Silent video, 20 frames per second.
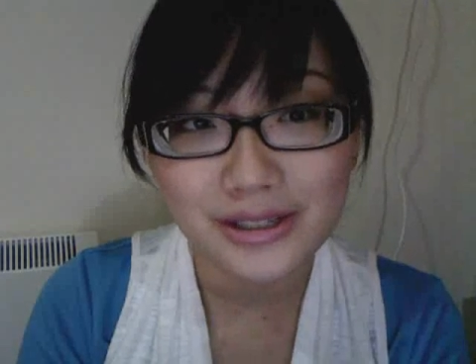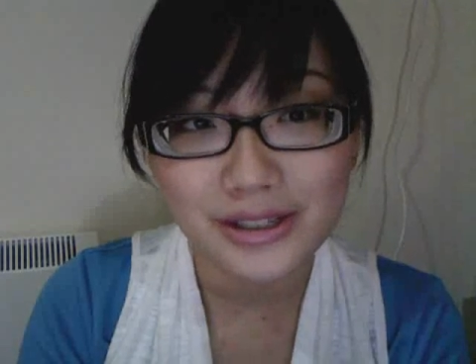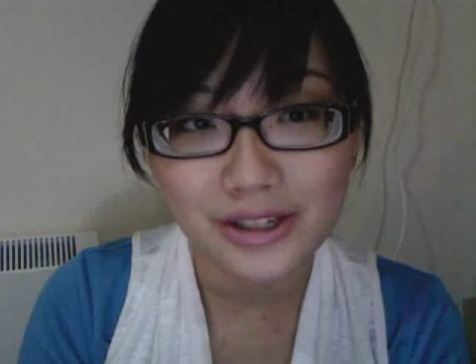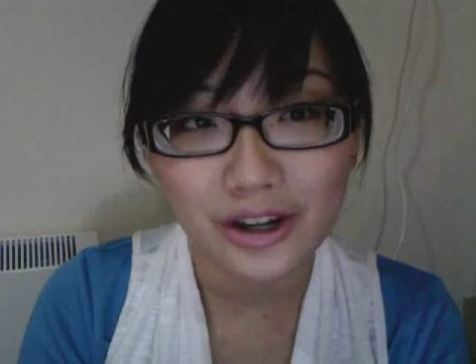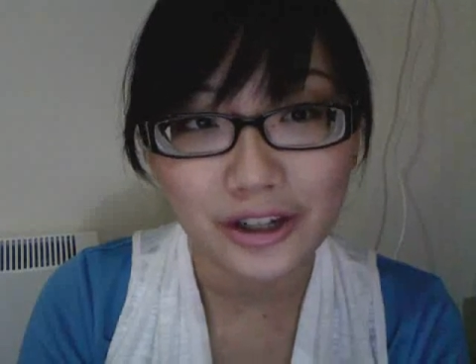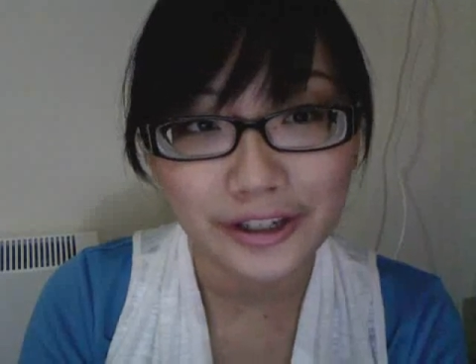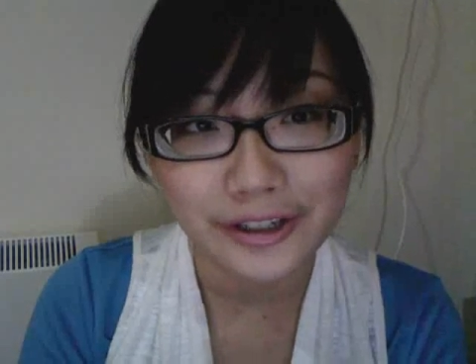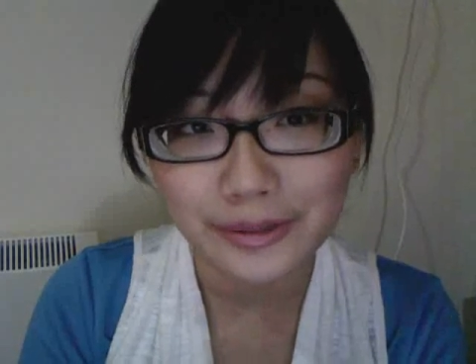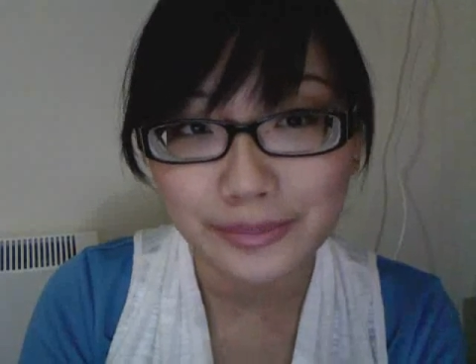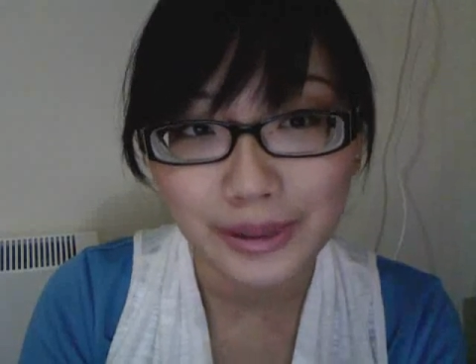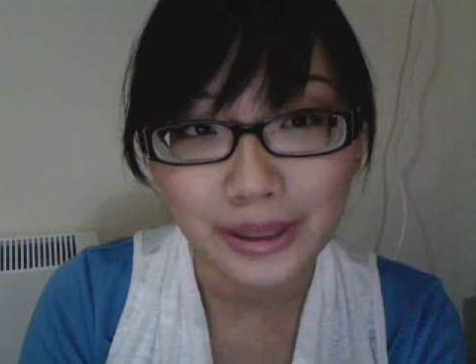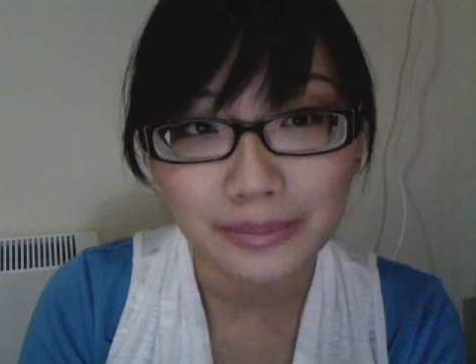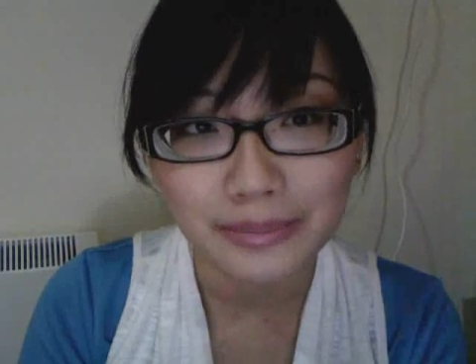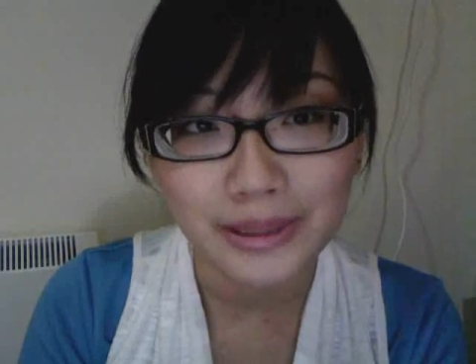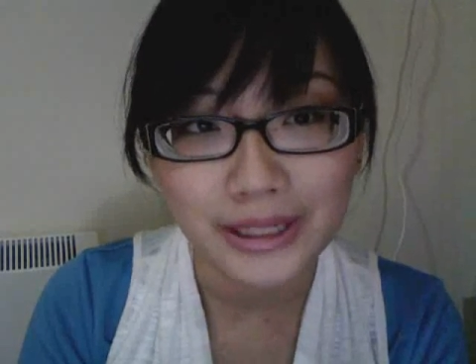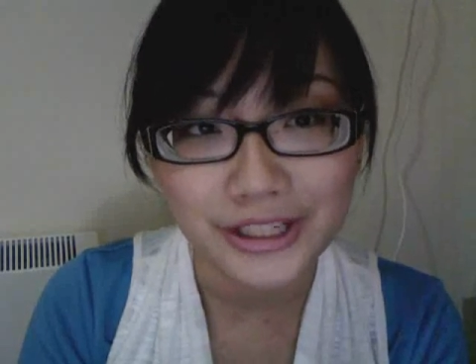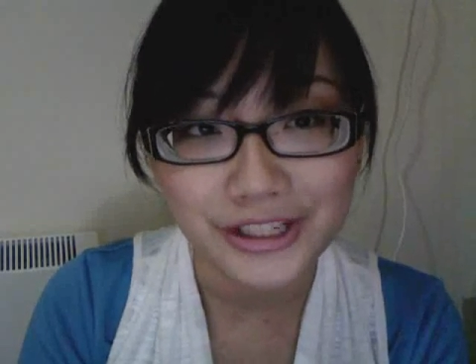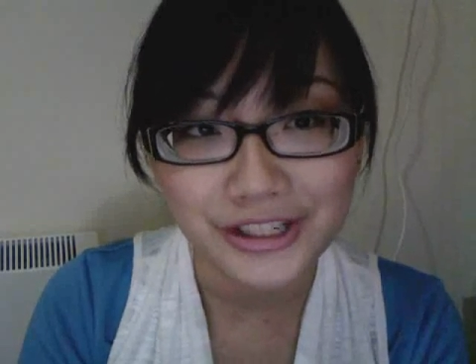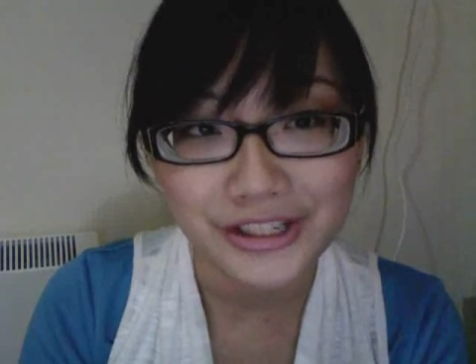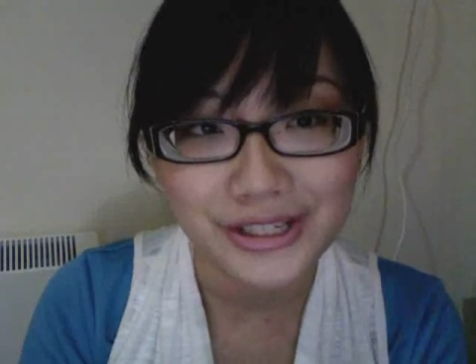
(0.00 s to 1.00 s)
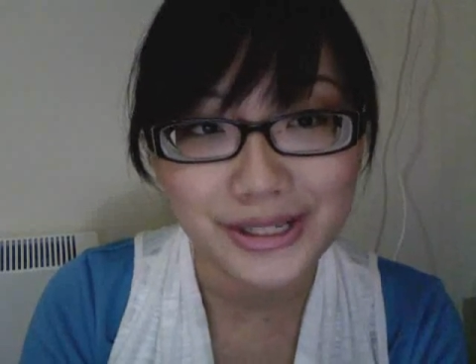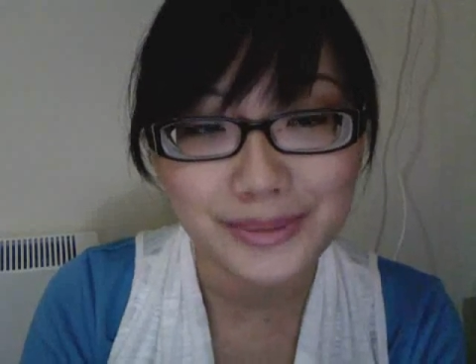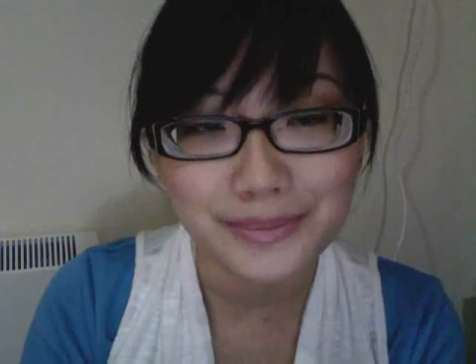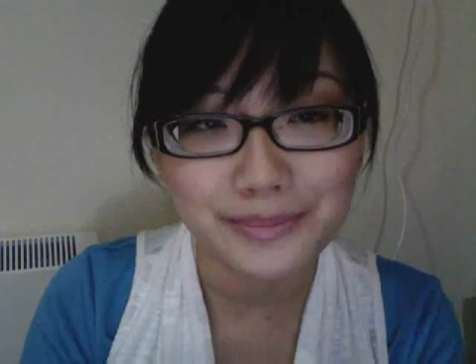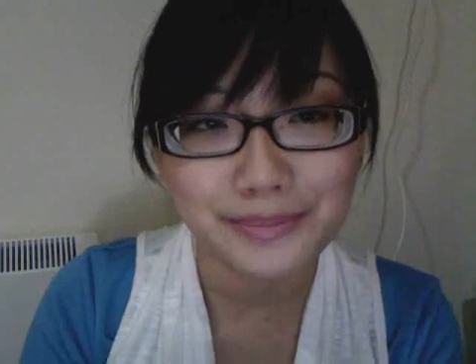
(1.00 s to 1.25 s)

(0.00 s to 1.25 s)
talking about blushes,